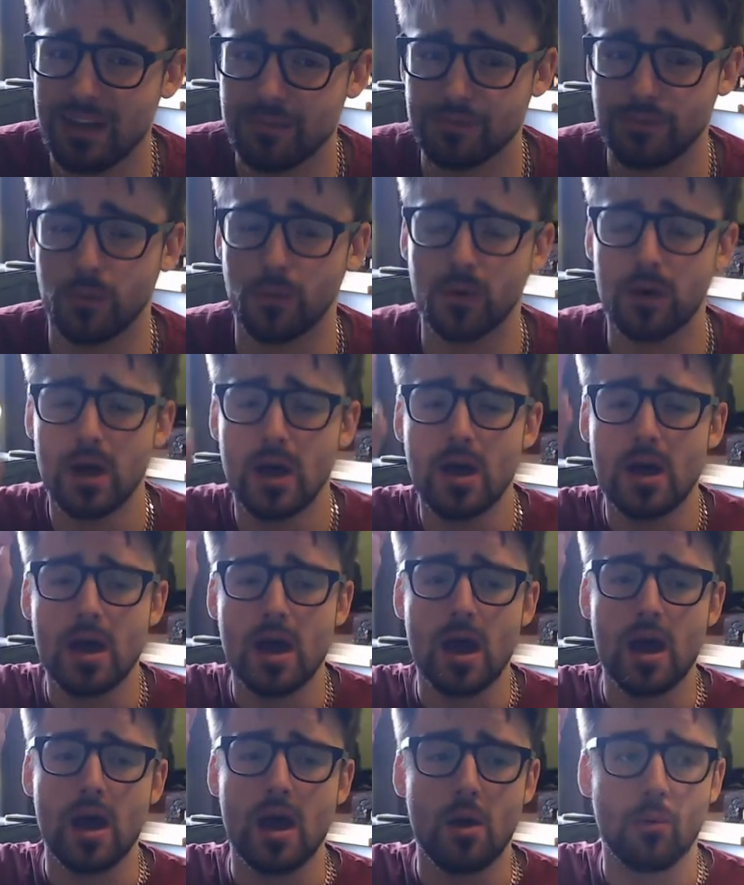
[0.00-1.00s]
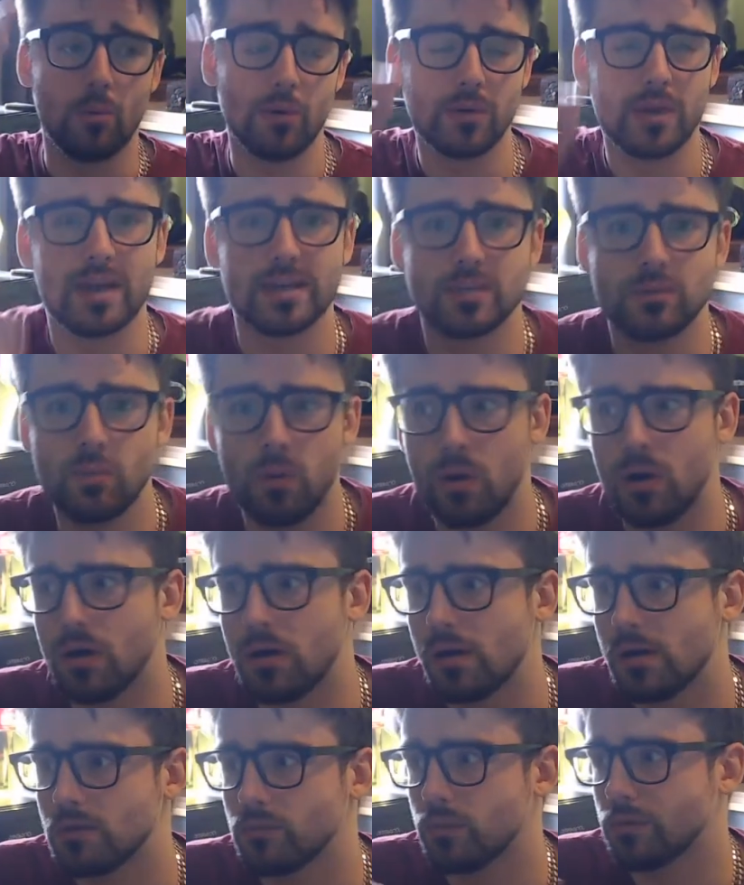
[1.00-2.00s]
for. Well, guess what?
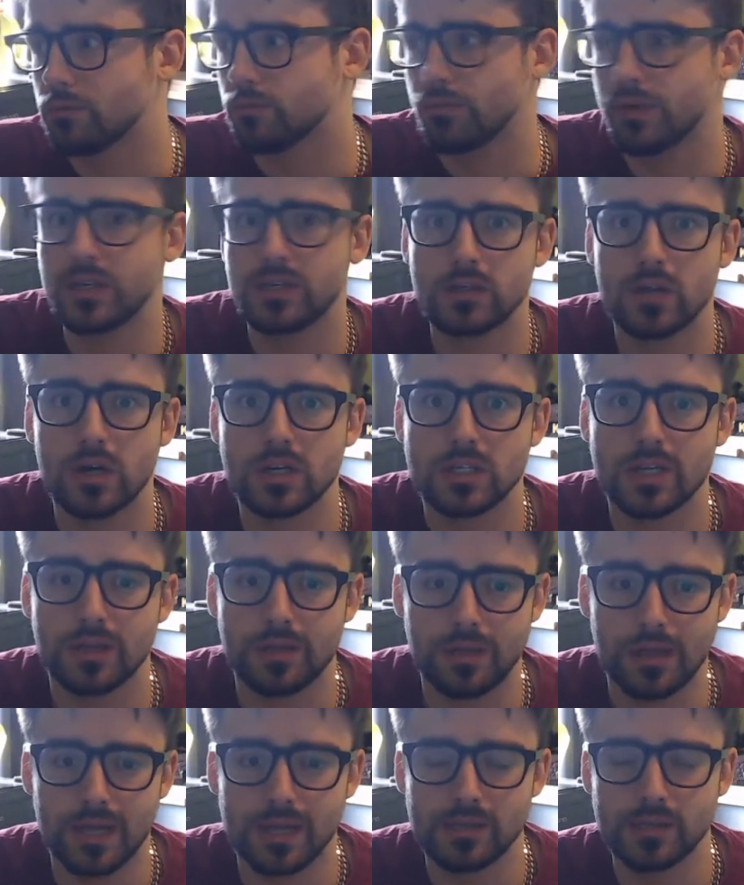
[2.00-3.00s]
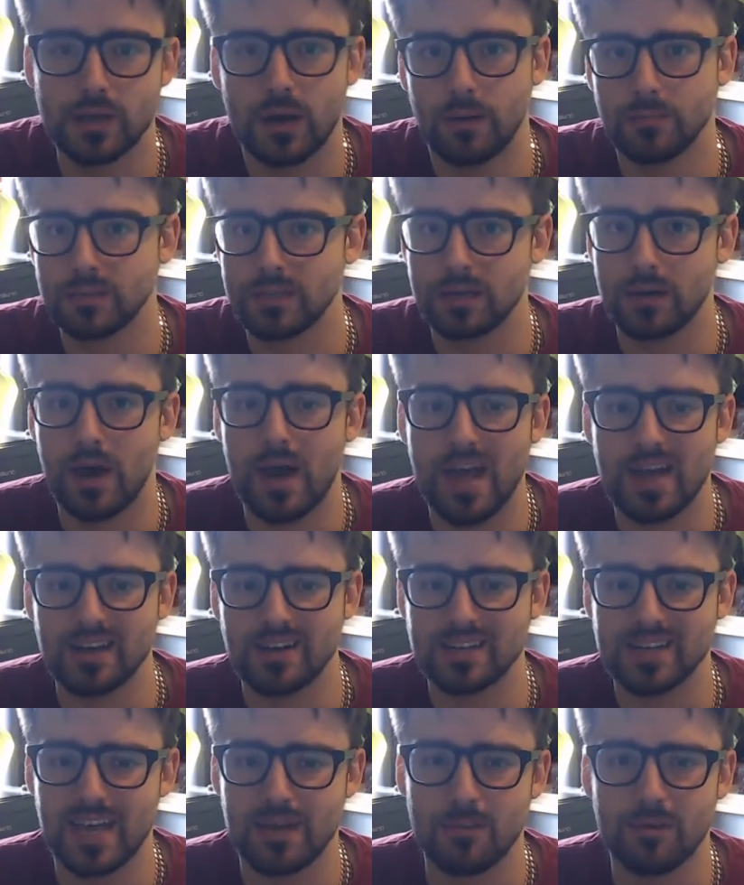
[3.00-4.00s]
Like, research in this comes in our
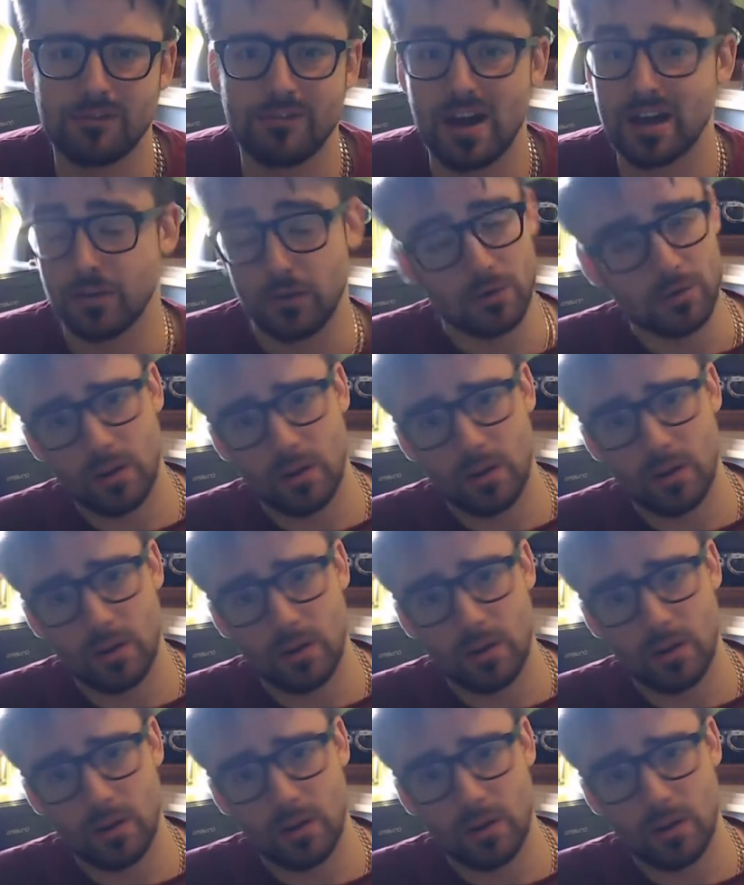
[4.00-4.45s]
entertainment factor.